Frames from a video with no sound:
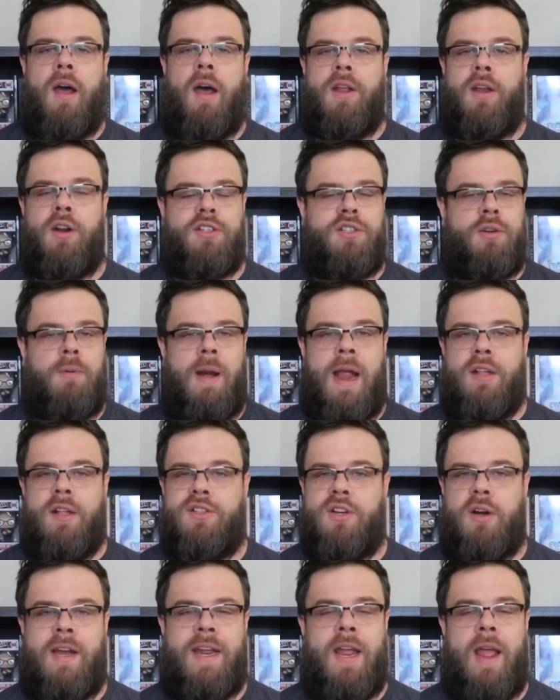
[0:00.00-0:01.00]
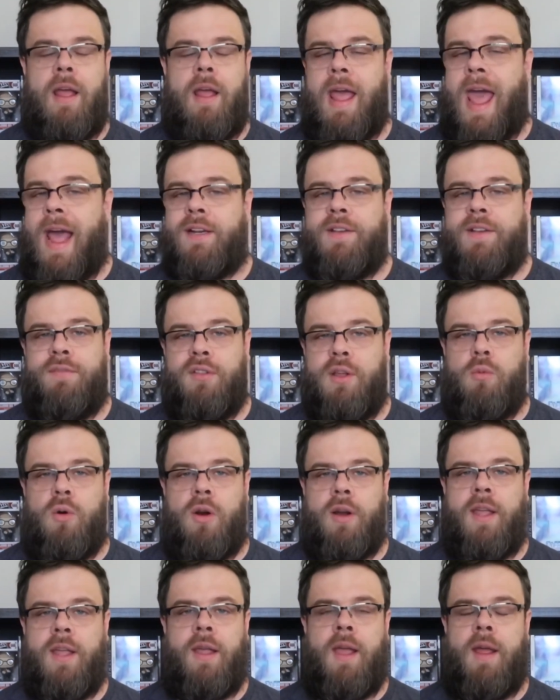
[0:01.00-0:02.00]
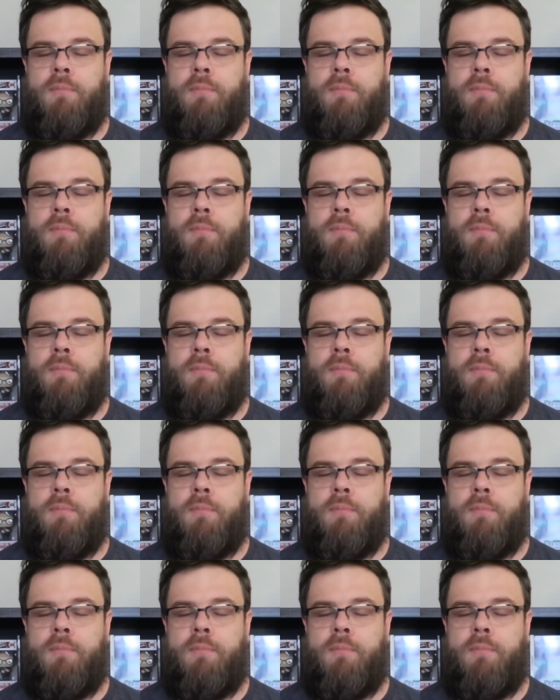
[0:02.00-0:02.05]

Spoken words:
Your surrounds are actively working